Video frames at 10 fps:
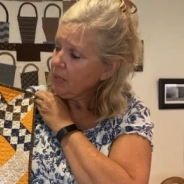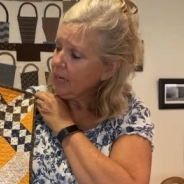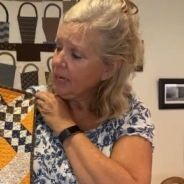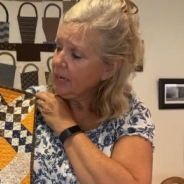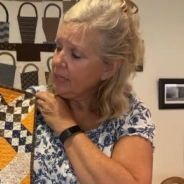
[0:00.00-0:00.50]

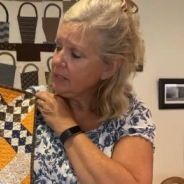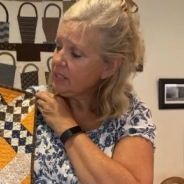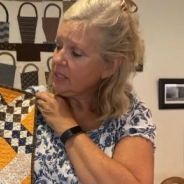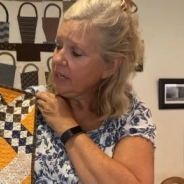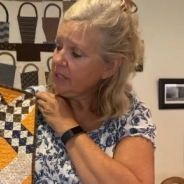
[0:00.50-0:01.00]
and
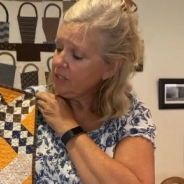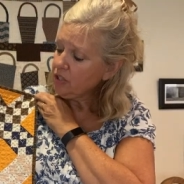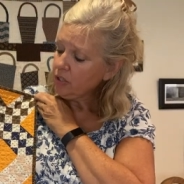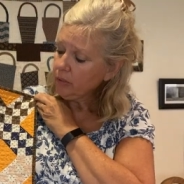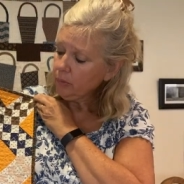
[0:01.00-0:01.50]
decided
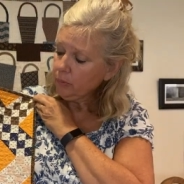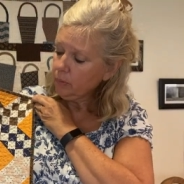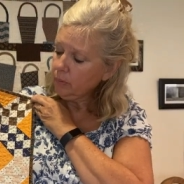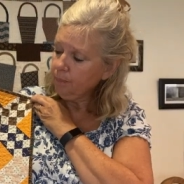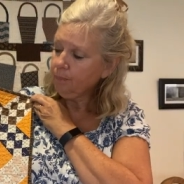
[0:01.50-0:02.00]

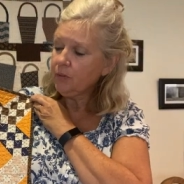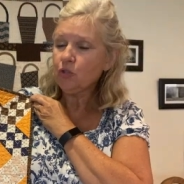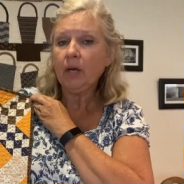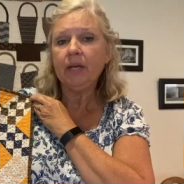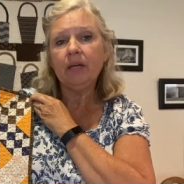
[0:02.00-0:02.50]
to
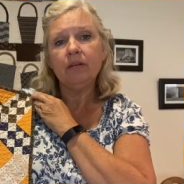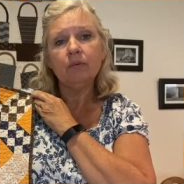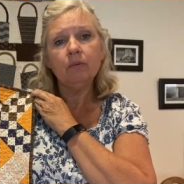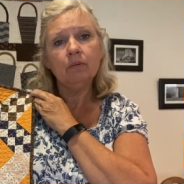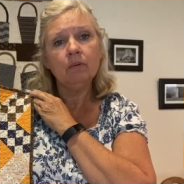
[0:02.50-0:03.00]
try
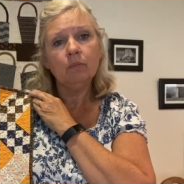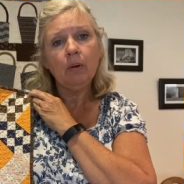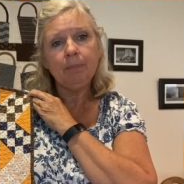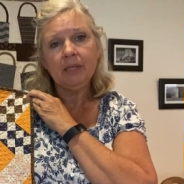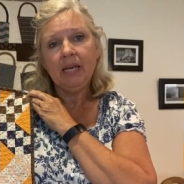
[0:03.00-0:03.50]
and
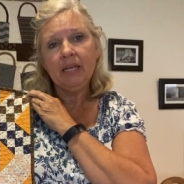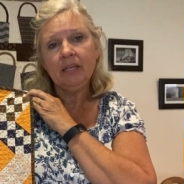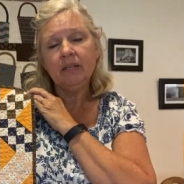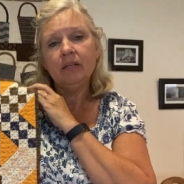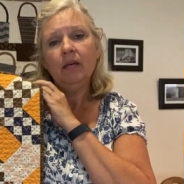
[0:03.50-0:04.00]
replicate
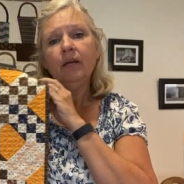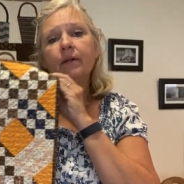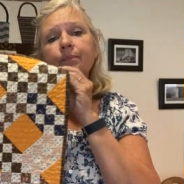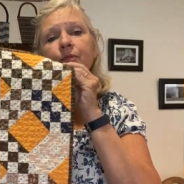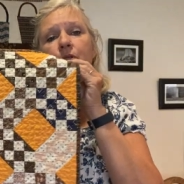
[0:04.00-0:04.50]
it
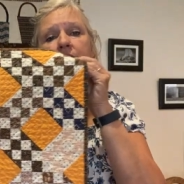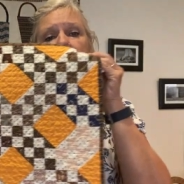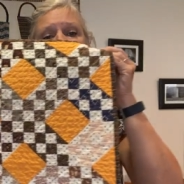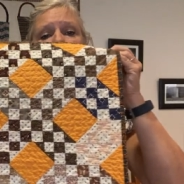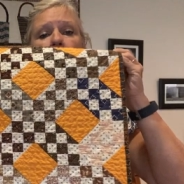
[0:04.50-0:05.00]
using
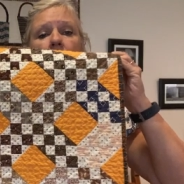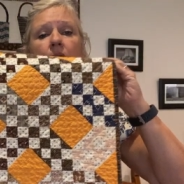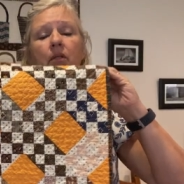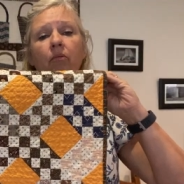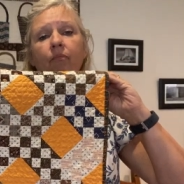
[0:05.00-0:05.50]
a
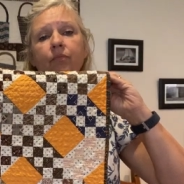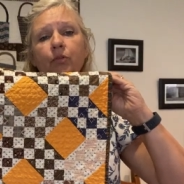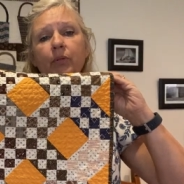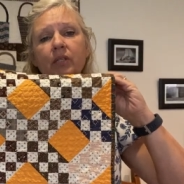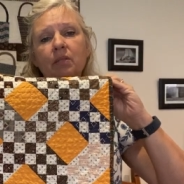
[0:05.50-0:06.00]
small,
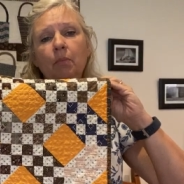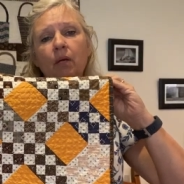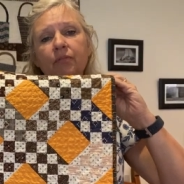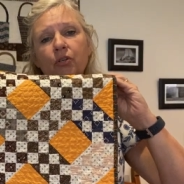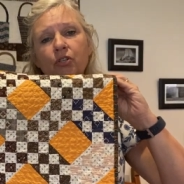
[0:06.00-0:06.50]
doing a
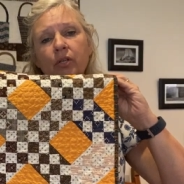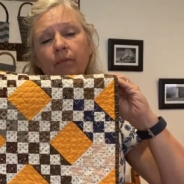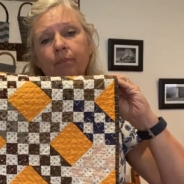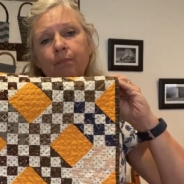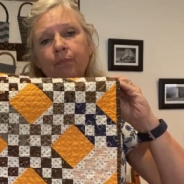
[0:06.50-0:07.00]
small version.
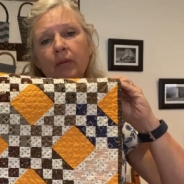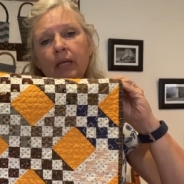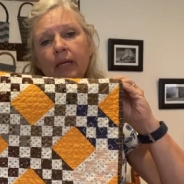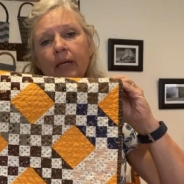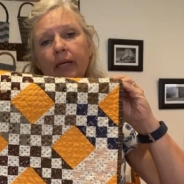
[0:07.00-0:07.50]

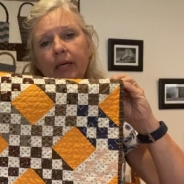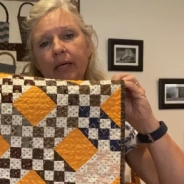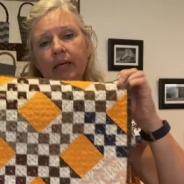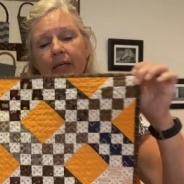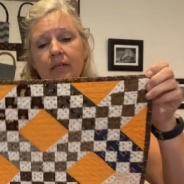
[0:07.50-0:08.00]

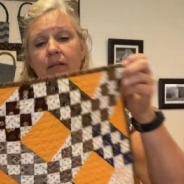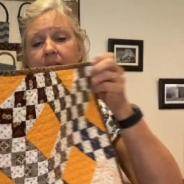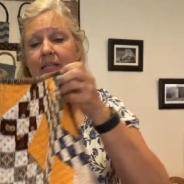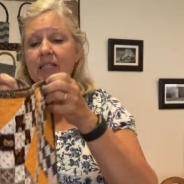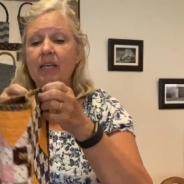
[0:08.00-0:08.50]
And
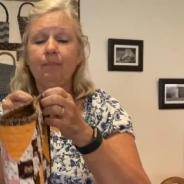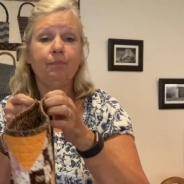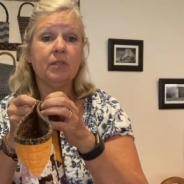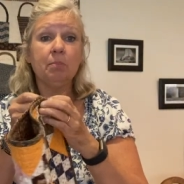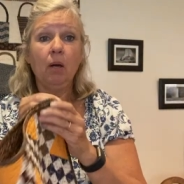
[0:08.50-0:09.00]
like I
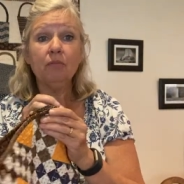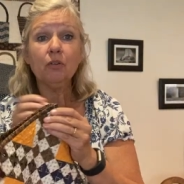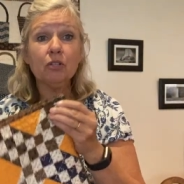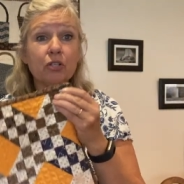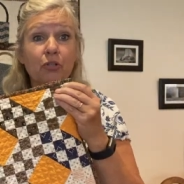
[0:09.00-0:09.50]
said, small
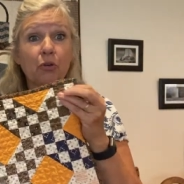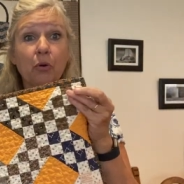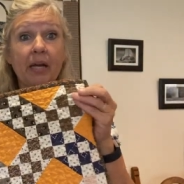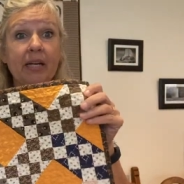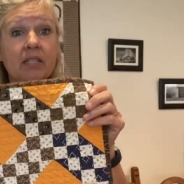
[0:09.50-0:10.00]
versions are
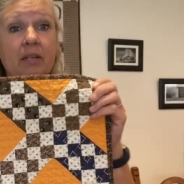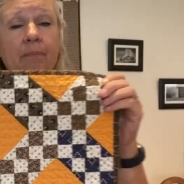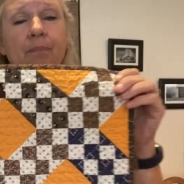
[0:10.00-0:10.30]
great